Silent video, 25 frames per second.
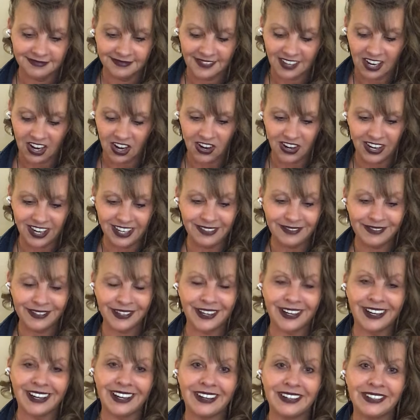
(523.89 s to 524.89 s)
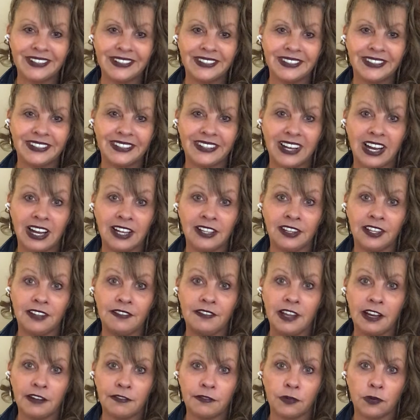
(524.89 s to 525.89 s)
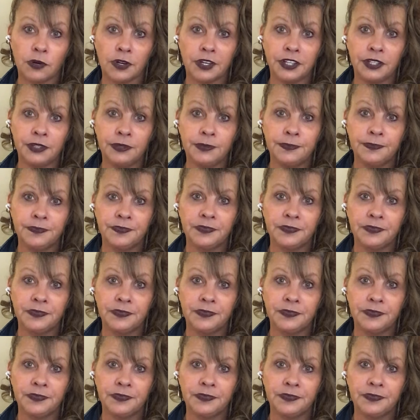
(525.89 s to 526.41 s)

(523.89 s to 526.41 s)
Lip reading: All right, Virgo, I love that for you.